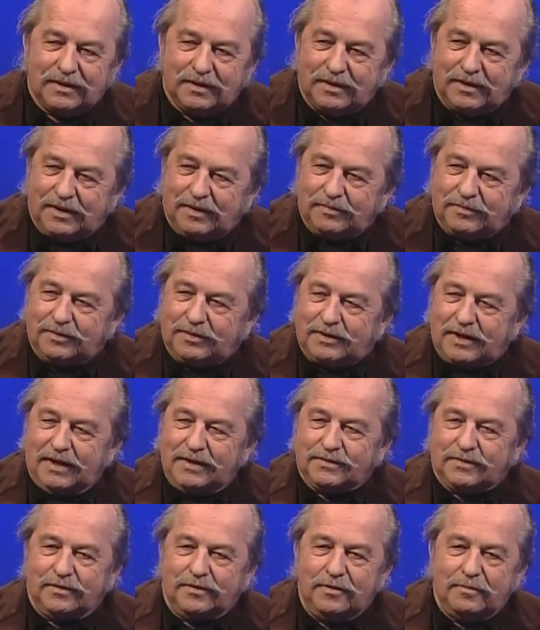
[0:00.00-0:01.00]
uh, a
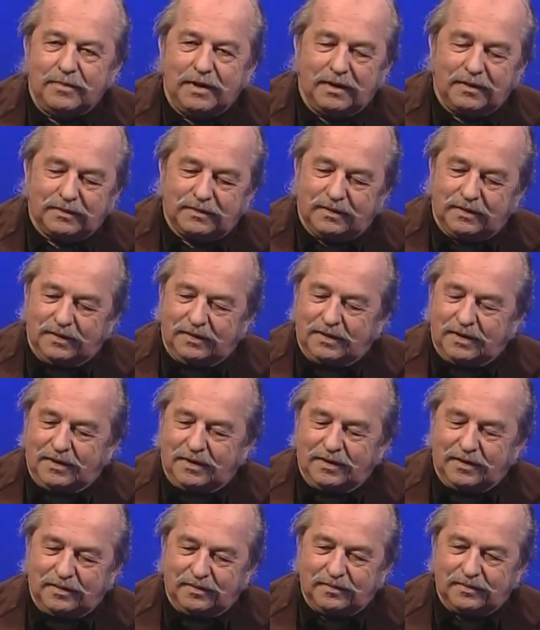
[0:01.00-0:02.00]
taste of humility
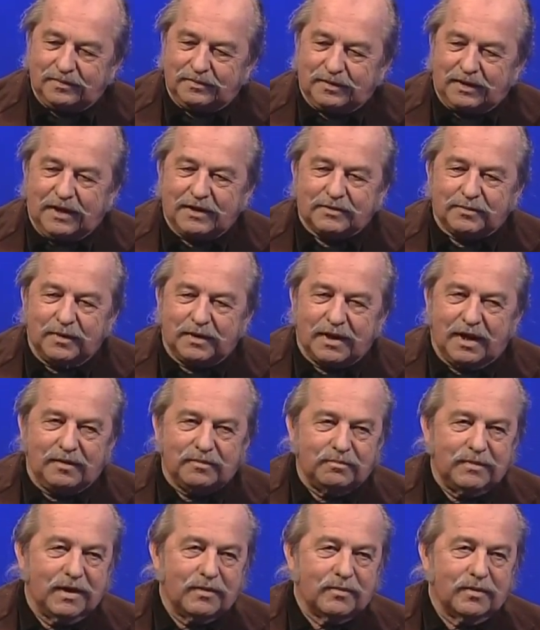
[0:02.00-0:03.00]
uh, last week.
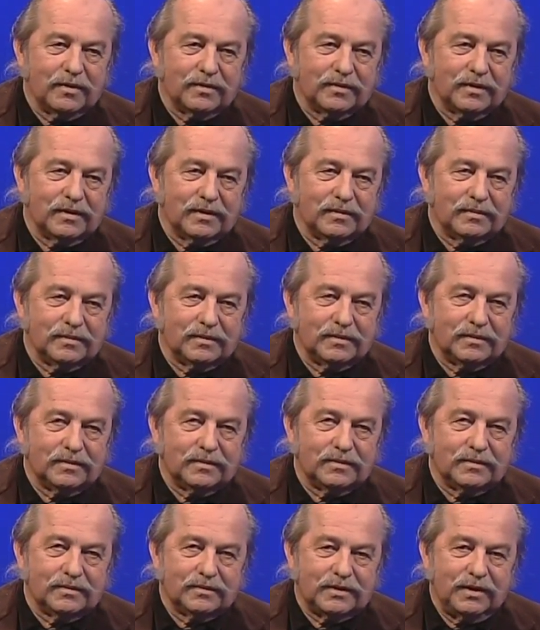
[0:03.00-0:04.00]
I met with a
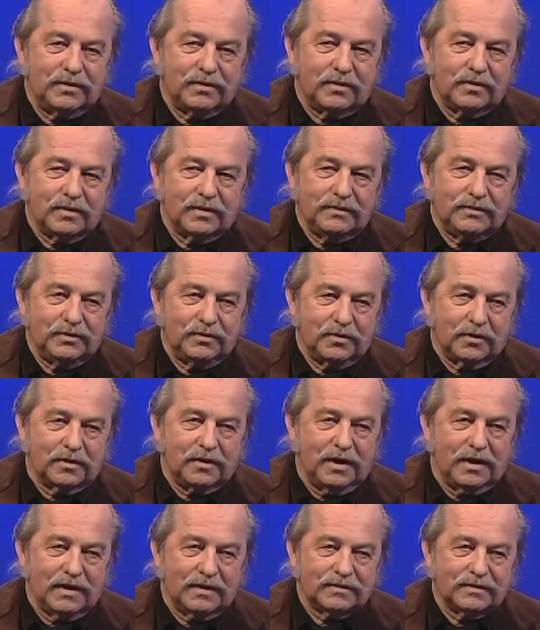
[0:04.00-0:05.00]
senior and junior
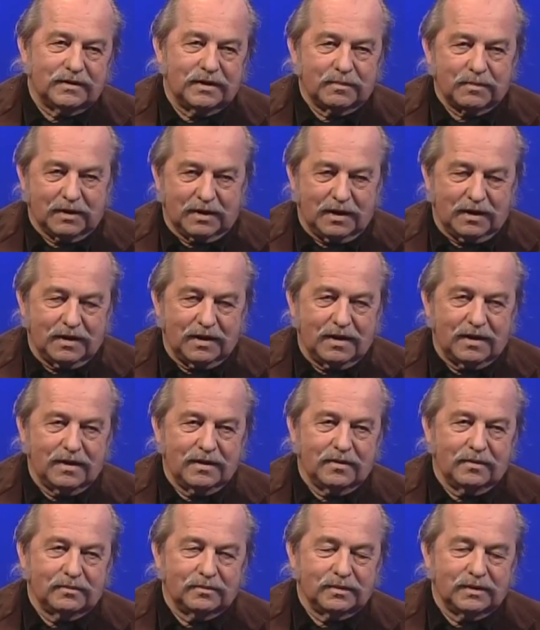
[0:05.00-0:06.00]
class at Hickman County
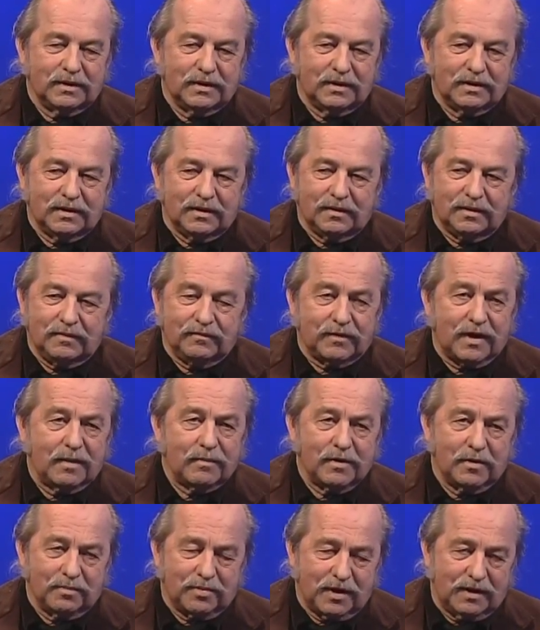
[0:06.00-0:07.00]
High on uh,
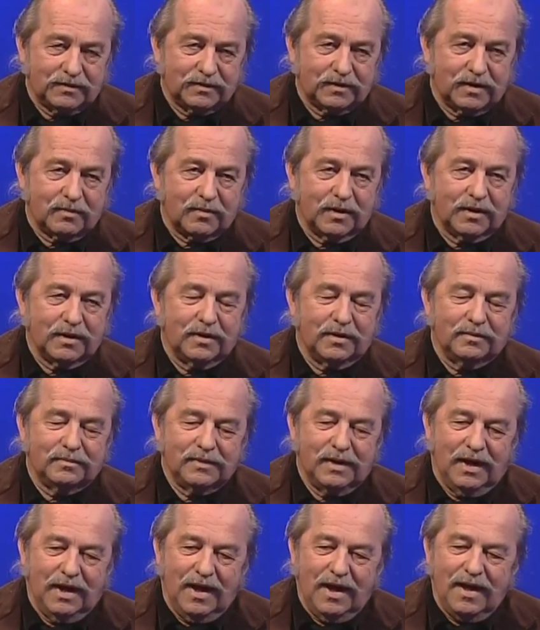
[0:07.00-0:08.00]
environmental project they're working
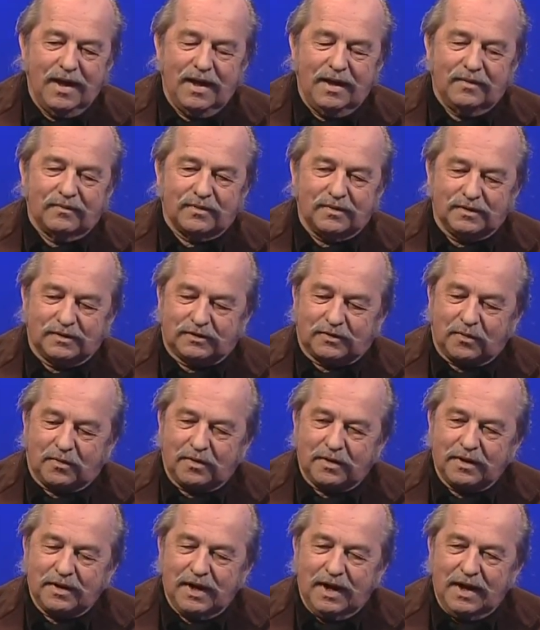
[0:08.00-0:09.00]
on for a
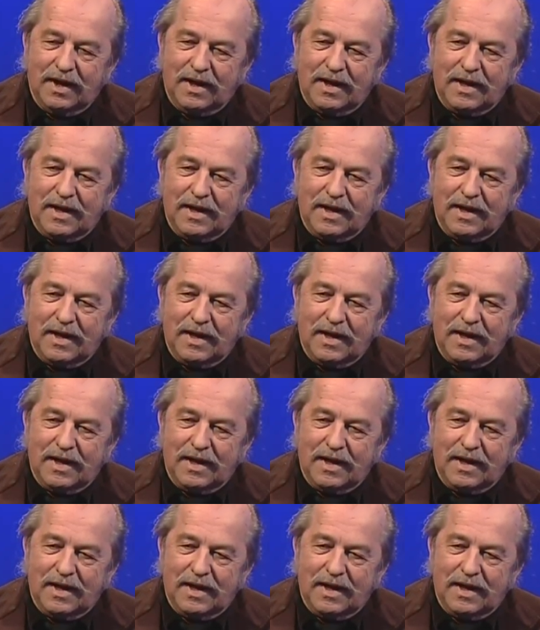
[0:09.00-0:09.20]
story.